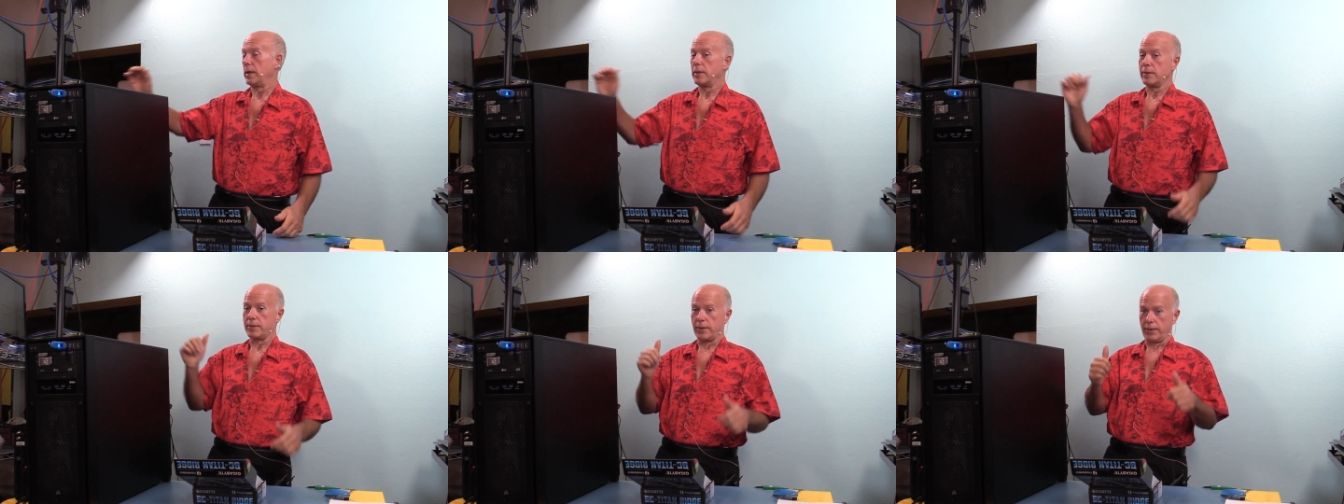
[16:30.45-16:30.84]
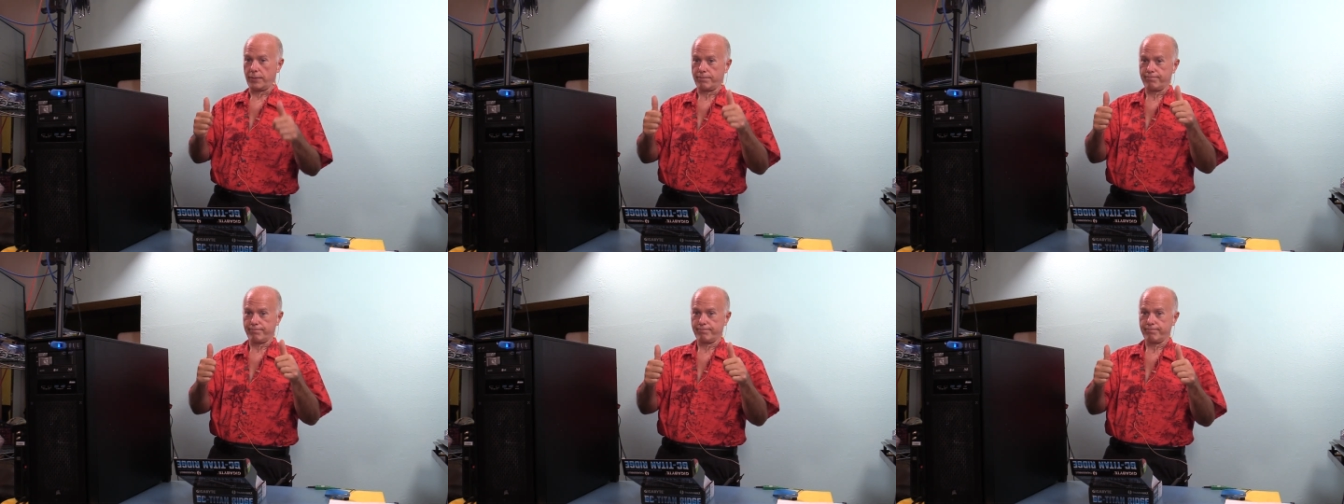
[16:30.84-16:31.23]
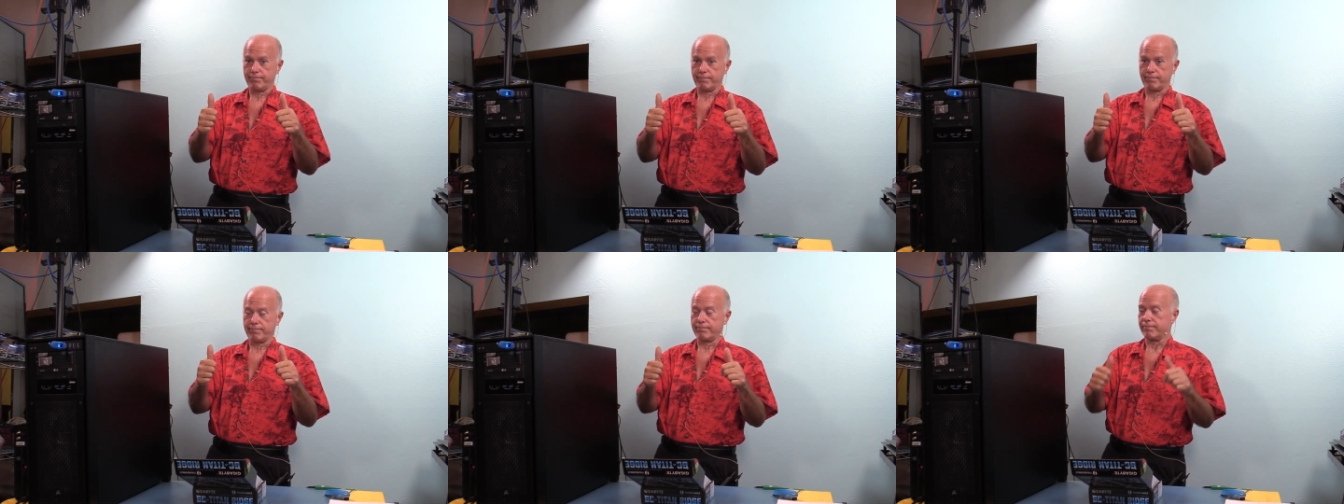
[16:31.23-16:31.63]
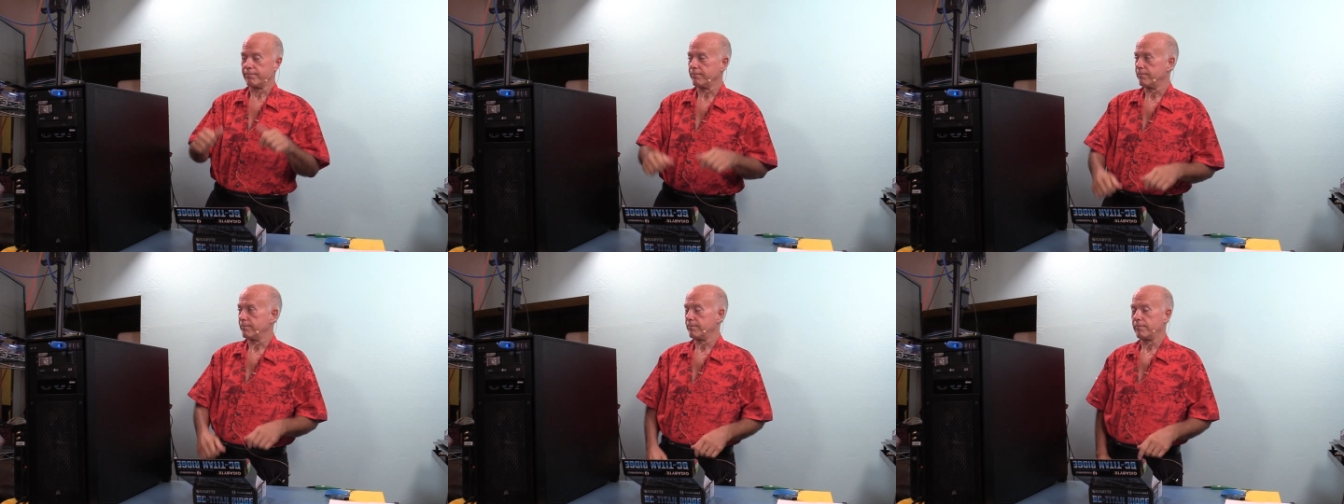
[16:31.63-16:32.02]
So
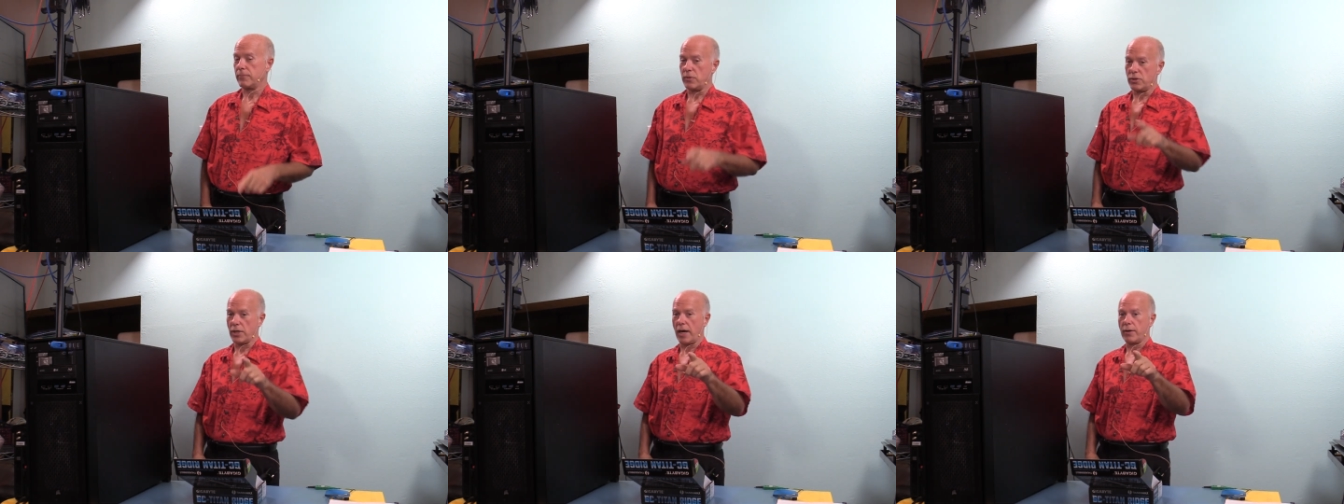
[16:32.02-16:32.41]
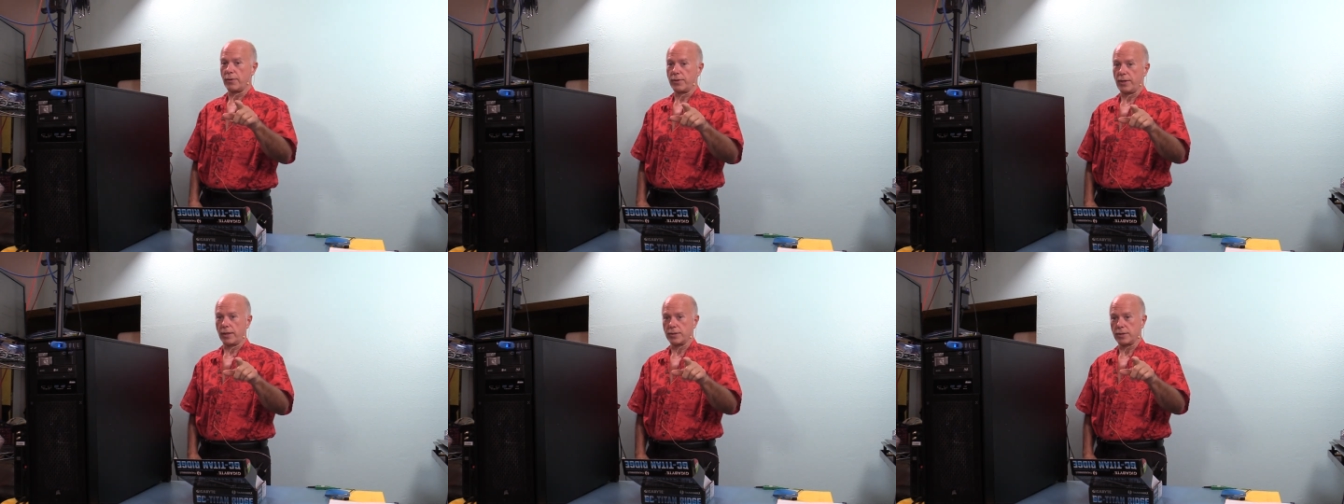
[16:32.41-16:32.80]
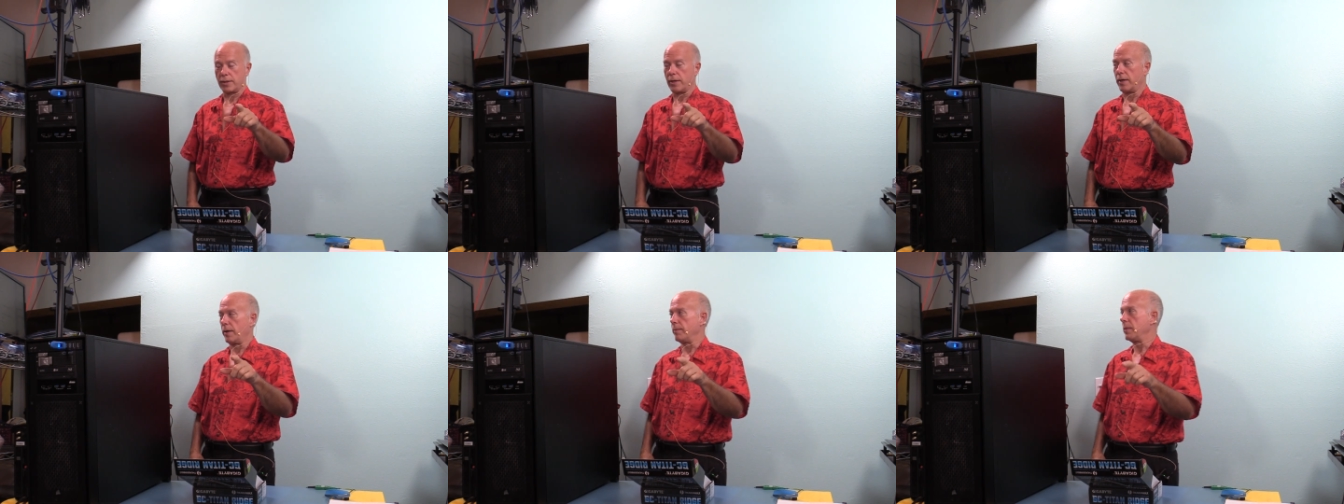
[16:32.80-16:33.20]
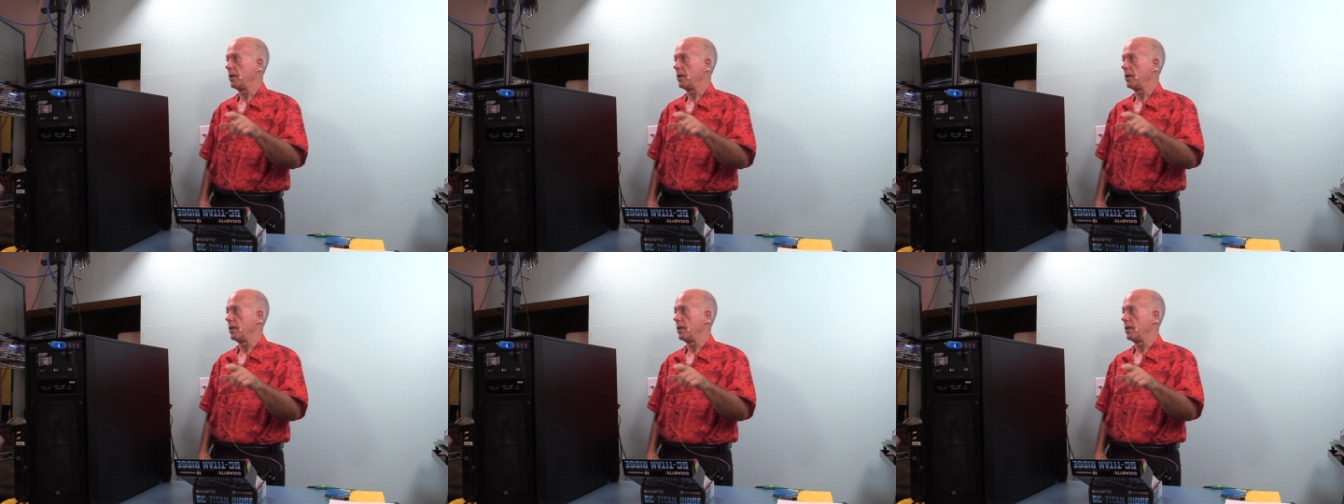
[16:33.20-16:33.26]
shadow of things to come.